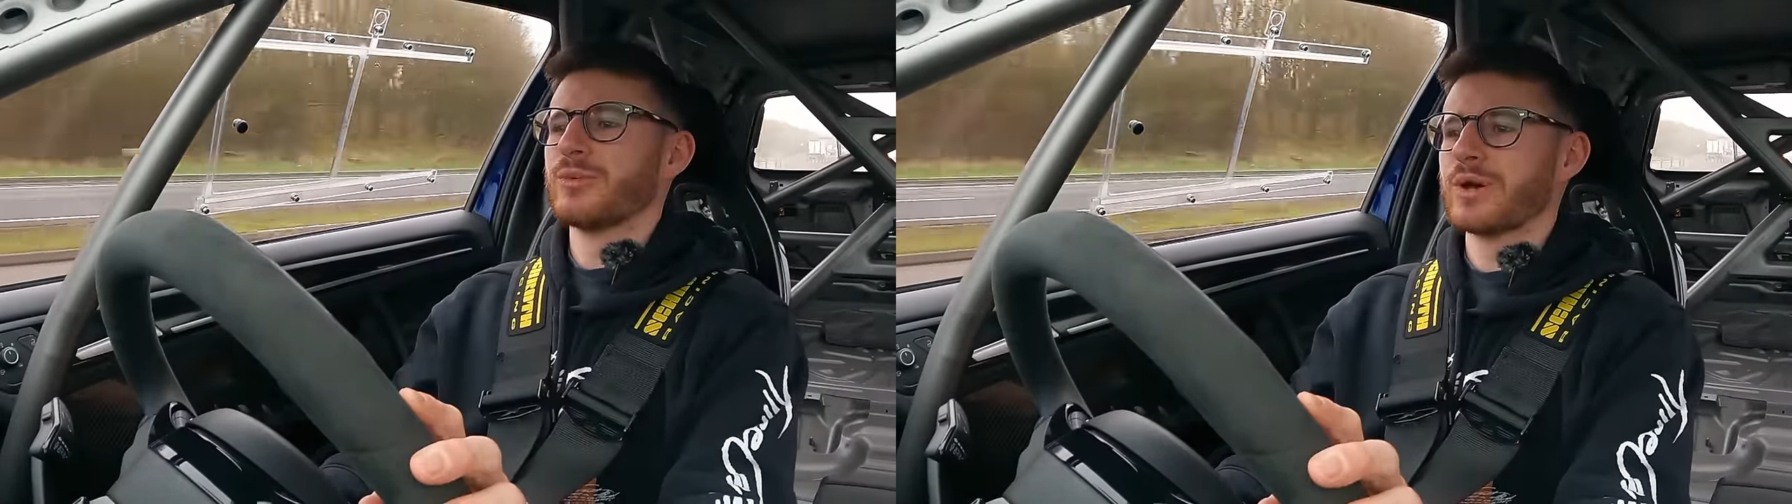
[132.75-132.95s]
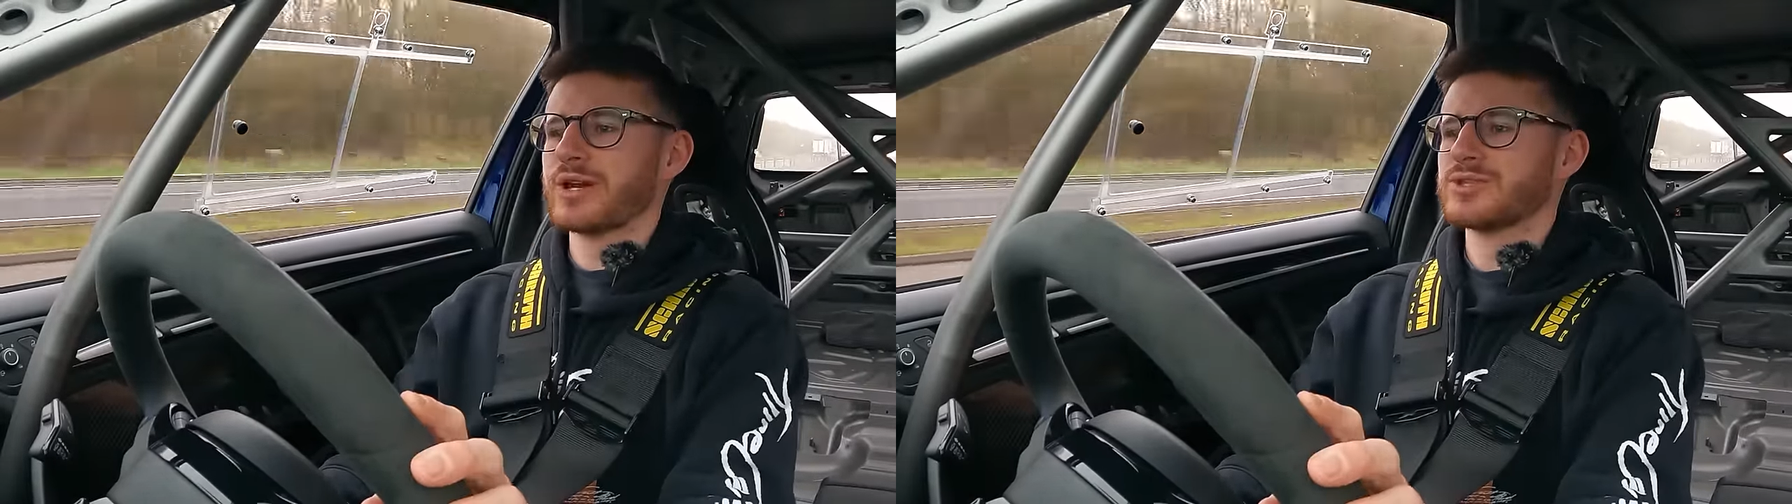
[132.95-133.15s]

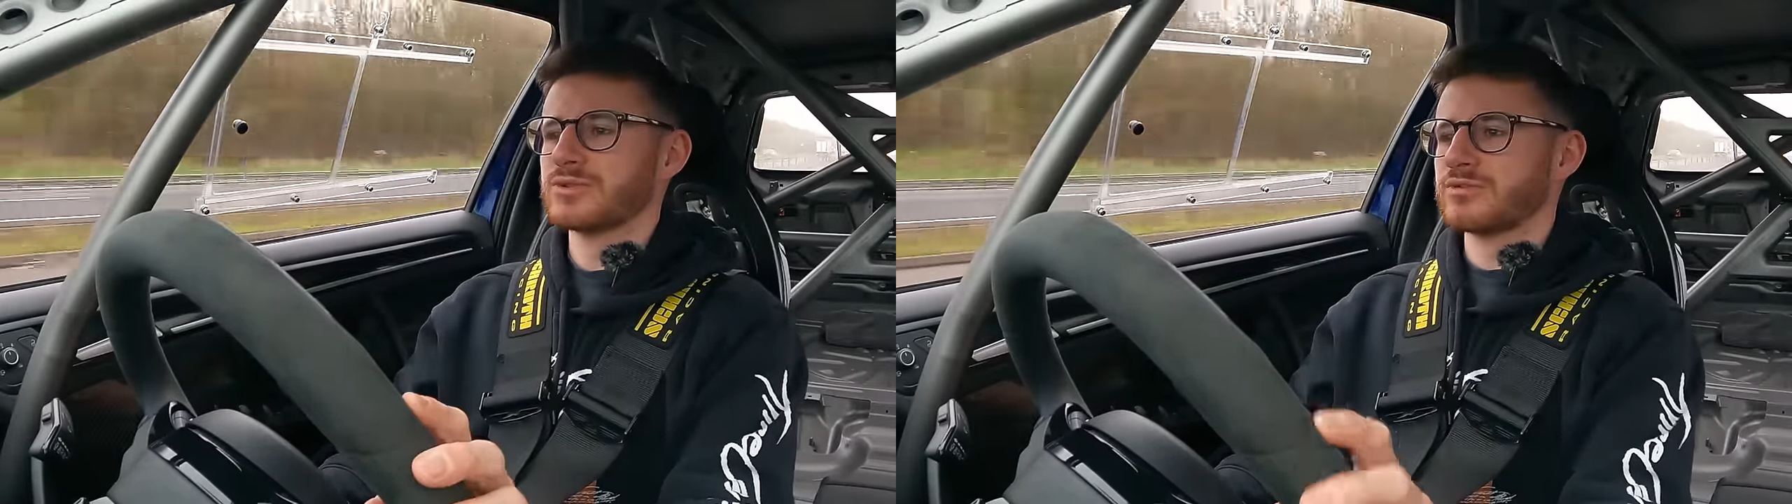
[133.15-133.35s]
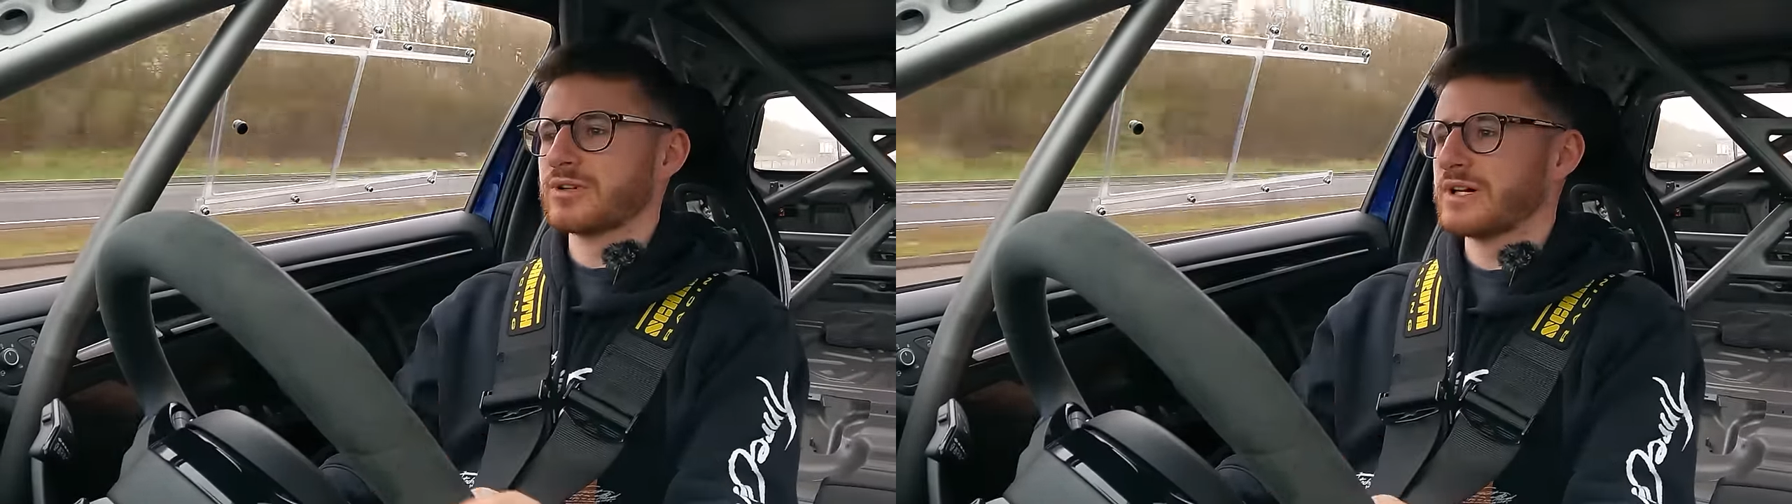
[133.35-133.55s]
when I
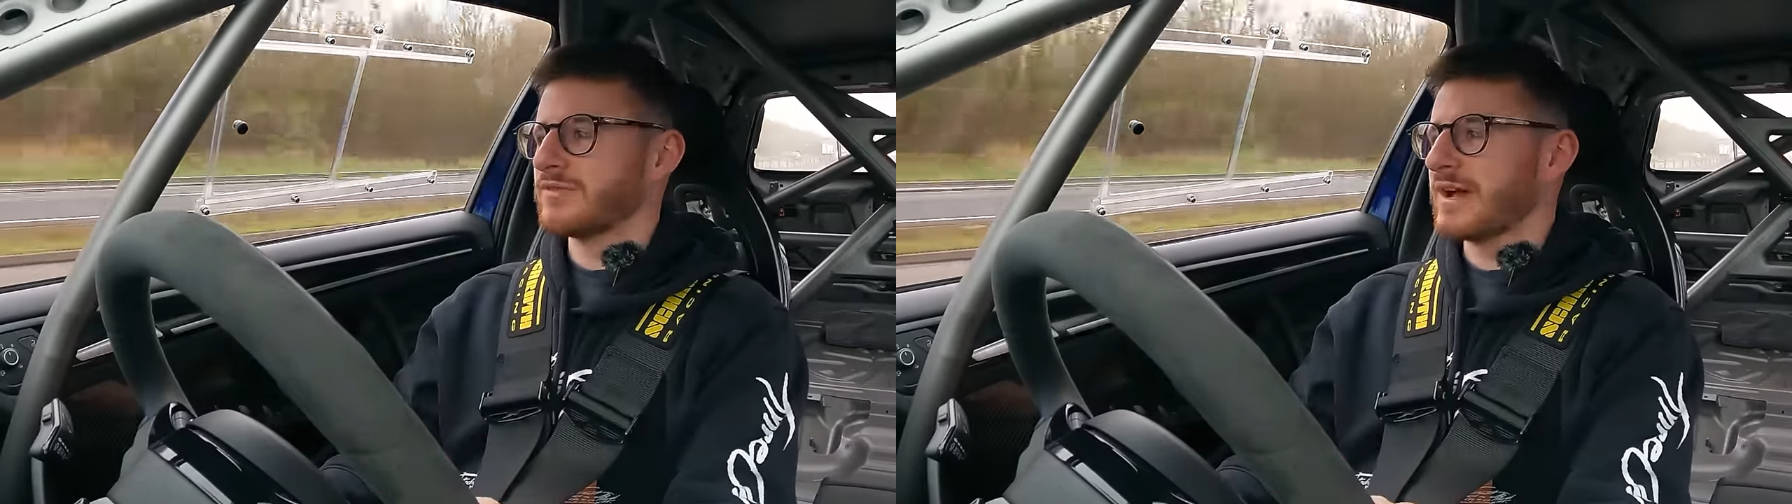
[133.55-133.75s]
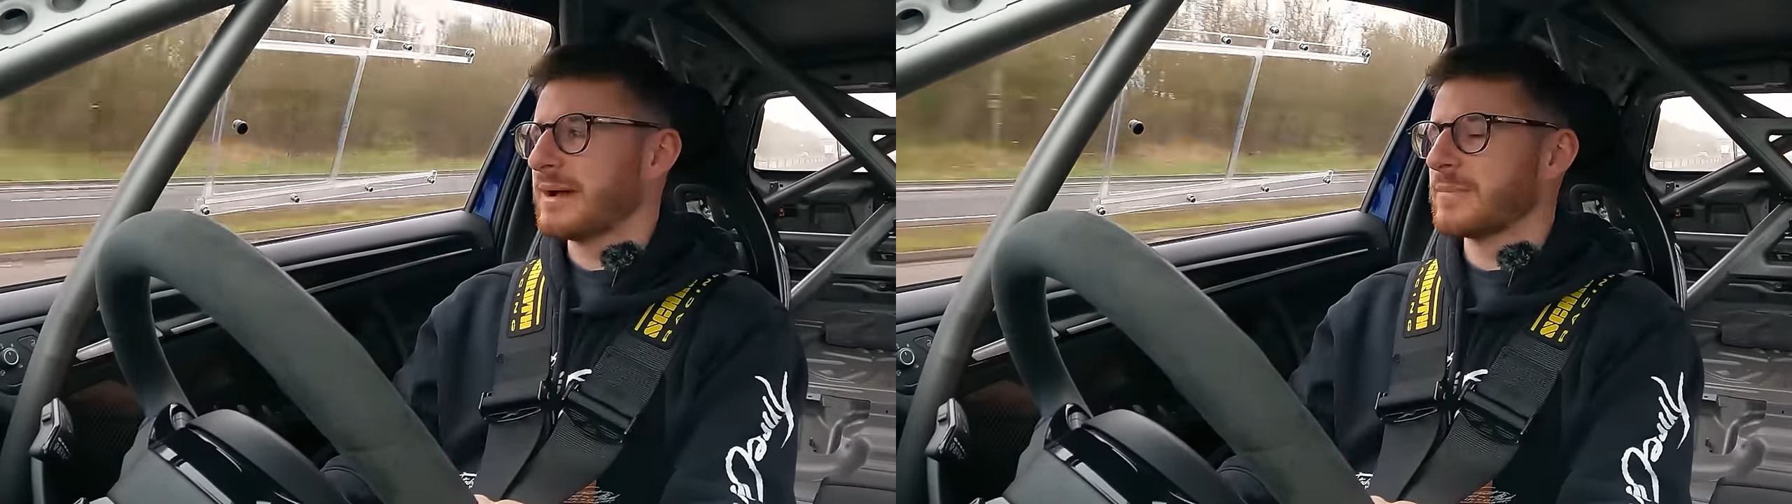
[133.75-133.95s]
do
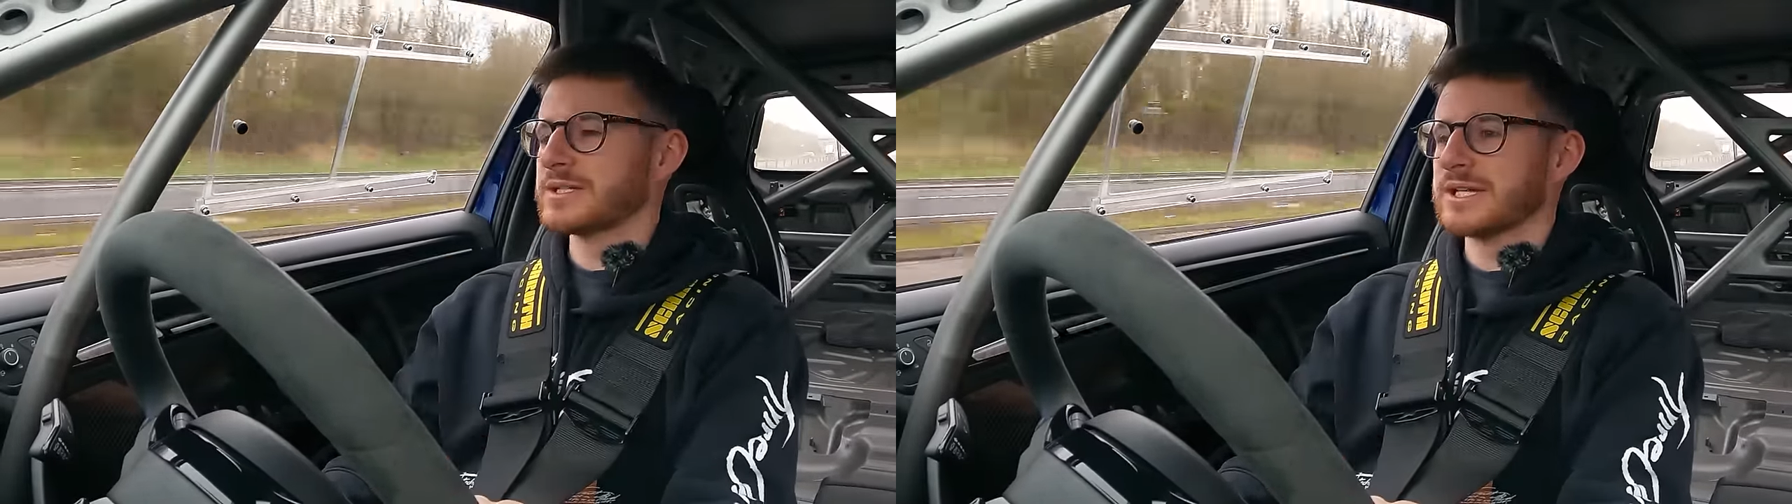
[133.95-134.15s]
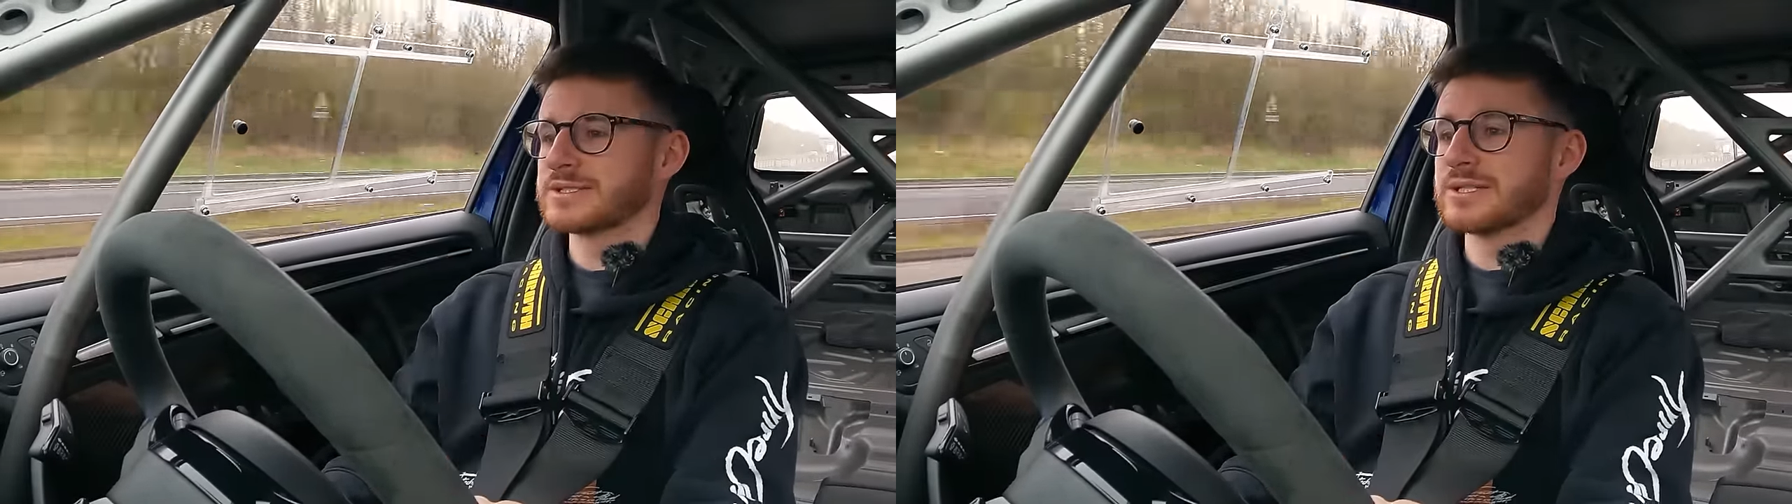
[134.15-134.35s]
arrive at
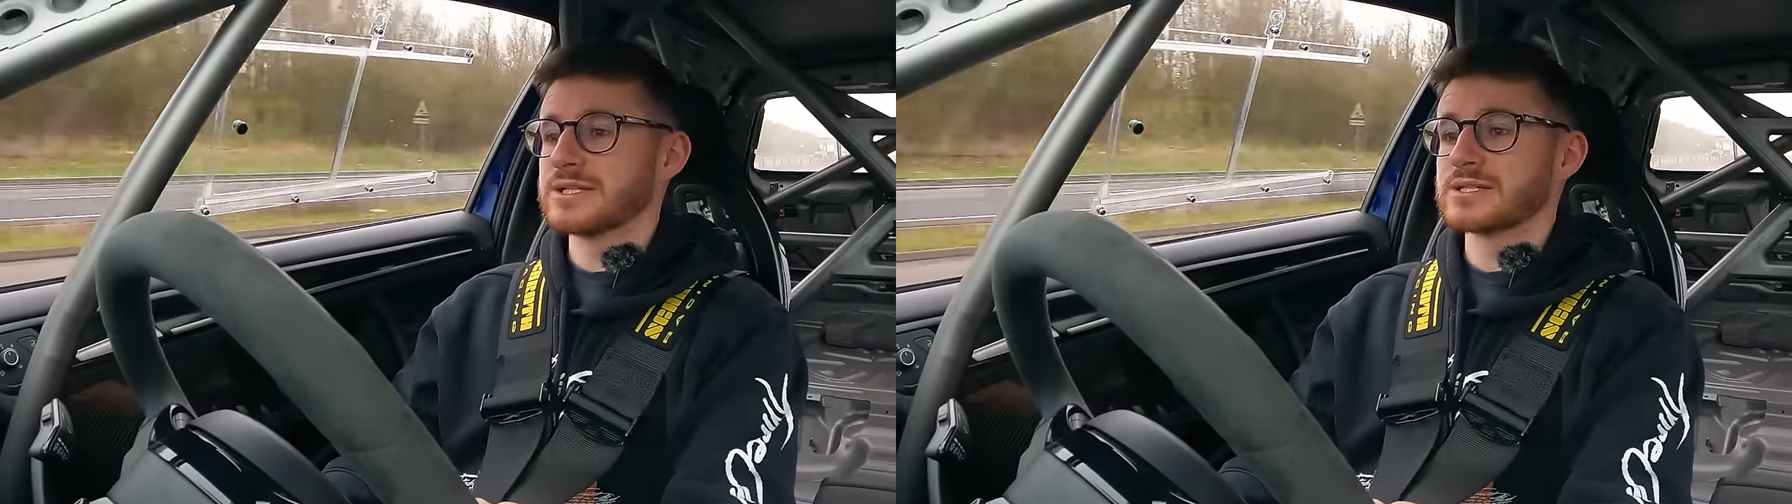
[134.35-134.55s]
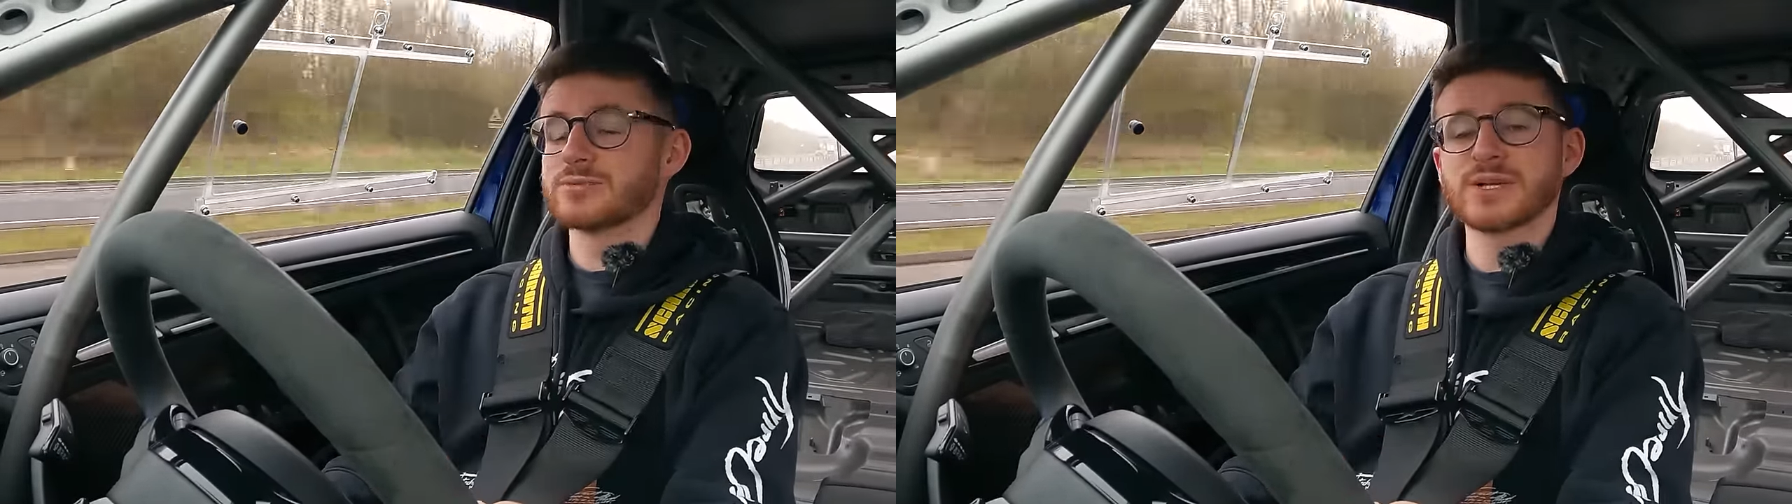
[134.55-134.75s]
my destination,